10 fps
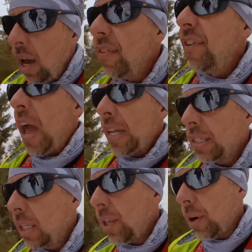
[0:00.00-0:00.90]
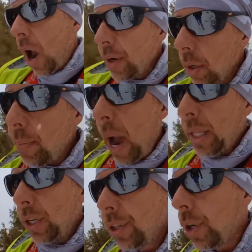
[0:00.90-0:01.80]
events, either 100
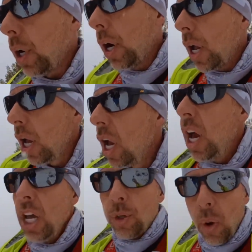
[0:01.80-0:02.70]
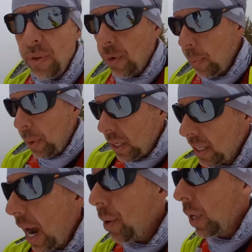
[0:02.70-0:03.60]
milers or 24
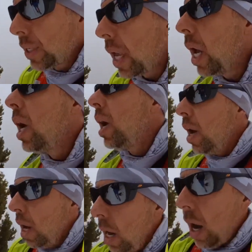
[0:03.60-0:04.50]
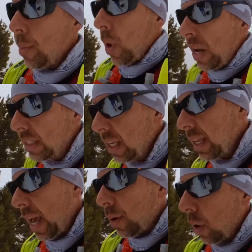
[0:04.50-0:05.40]
plus hours,
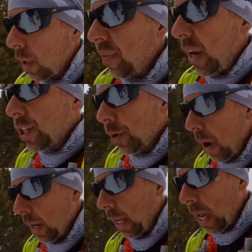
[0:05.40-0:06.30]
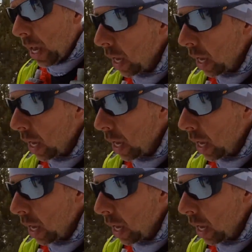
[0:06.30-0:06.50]
races and or adventure running,